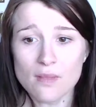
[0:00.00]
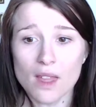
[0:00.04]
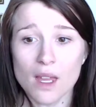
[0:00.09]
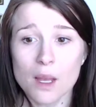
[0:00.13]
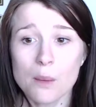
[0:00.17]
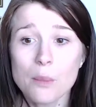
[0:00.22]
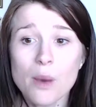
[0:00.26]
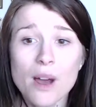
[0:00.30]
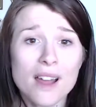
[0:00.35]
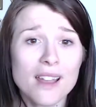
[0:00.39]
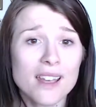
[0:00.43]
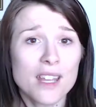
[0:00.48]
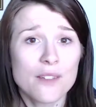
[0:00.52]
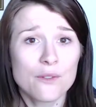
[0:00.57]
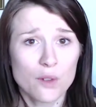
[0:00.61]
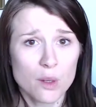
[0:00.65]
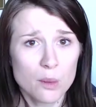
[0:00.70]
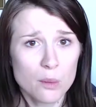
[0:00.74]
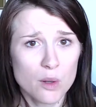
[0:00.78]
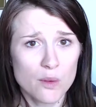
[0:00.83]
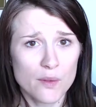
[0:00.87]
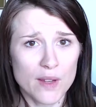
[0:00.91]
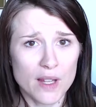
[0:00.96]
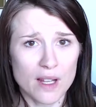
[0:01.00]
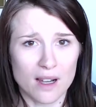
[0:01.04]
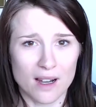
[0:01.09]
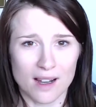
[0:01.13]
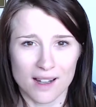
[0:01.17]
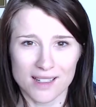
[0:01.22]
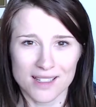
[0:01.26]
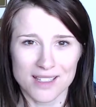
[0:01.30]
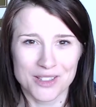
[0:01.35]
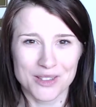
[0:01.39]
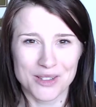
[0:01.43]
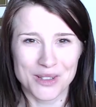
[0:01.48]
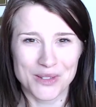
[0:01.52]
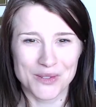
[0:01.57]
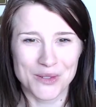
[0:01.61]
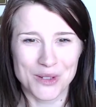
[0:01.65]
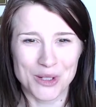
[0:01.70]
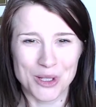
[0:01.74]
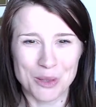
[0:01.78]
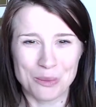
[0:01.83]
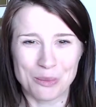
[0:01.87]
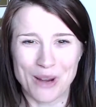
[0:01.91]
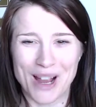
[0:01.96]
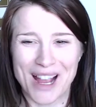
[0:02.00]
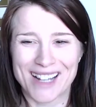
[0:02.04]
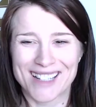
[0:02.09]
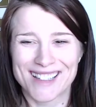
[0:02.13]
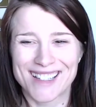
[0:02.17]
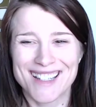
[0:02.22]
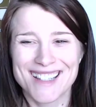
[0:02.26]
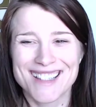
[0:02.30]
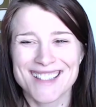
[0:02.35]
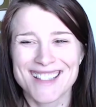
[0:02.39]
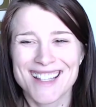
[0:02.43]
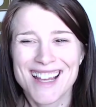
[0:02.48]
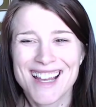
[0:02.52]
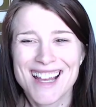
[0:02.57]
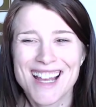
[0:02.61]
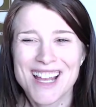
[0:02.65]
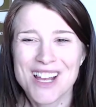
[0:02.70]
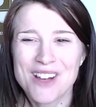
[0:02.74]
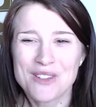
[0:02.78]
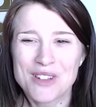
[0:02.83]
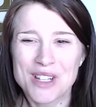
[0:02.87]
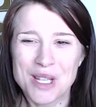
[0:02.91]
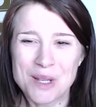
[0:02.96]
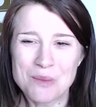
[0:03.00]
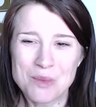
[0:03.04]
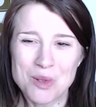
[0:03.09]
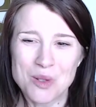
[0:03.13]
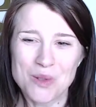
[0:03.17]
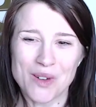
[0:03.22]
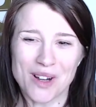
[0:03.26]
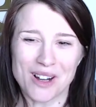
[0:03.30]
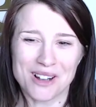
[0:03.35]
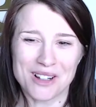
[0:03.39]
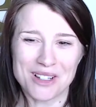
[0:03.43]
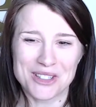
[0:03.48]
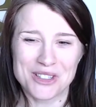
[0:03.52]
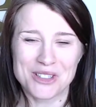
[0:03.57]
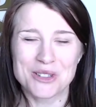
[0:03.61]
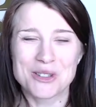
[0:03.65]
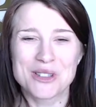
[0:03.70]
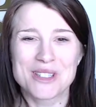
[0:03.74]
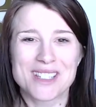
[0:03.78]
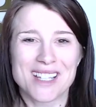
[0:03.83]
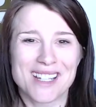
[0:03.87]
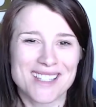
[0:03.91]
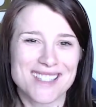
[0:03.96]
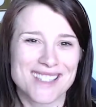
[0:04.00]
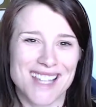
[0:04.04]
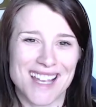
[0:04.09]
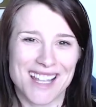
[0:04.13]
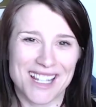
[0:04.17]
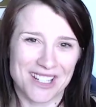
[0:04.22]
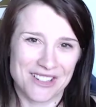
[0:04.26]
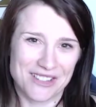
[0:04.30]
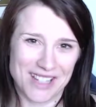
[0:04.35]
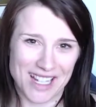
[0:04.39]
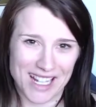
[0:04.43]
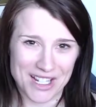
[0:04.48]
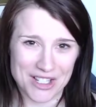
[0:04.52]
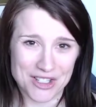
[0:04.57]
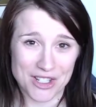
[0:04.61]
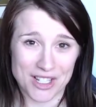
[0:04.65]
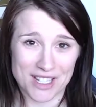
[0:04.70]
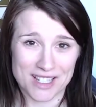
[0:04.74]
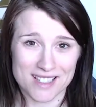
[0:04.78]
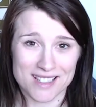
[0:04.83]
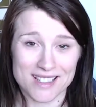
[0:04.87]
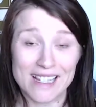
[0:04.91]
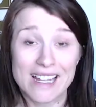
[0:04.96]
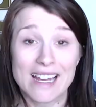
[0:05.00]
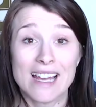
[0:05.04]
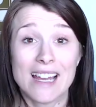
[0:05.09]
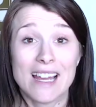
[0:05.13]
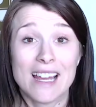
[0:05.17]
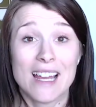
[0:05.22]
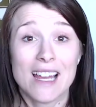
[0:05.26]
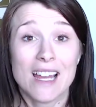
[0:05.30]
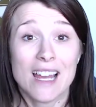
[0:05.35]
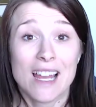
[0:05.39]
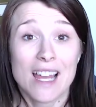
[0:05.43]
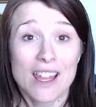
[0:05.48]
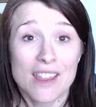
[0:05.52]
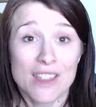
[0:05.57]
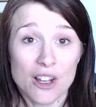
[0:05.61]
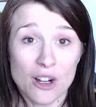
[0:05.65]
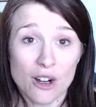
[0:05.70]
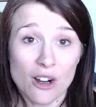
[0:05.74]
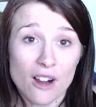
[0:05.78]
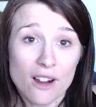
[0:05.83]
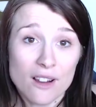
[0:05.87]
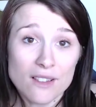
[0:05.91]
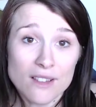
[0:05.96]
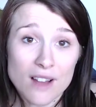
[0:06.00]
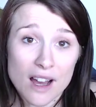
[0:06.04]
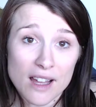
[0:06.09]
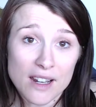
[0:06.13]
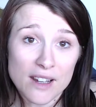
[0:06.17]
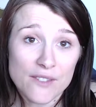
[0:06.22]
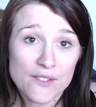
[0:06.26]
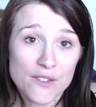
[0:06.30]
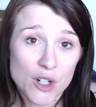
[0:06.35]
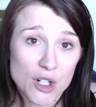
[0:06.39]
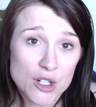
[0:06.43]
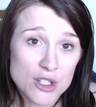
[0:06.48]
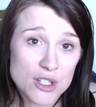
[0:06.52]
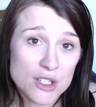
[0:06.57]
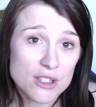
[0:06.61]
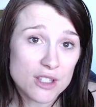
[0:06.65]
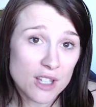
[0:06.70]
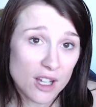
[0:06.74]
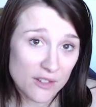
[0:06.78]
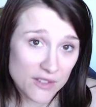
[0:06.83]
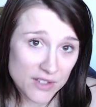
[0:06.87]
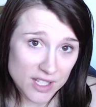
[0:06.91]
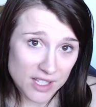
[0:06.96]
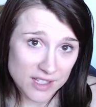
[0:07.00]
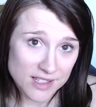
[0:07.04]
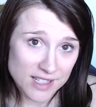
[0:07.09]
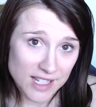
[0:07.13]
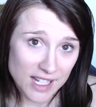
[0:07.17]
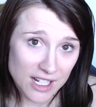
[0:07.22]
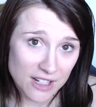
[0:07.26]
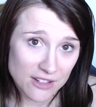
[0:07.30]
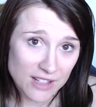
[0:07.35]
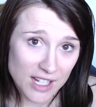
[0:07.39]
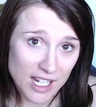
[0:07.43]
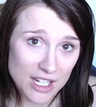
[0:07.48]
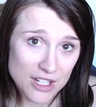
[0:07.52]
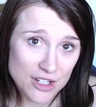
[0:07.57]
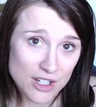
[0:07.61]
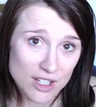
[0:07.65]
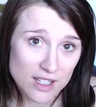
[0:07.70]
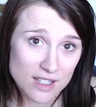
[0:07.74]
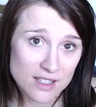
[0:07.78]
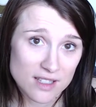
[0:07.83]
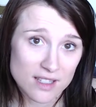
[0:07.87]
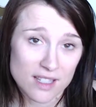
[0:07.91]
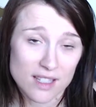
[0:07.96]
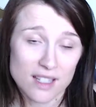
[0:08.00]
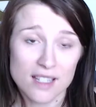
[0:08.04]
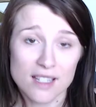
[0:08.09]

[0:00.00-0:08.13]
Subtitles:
But if we're moving on to a fuller practice, we can move on to sun salutations. There are a lot of versions of sun salutations.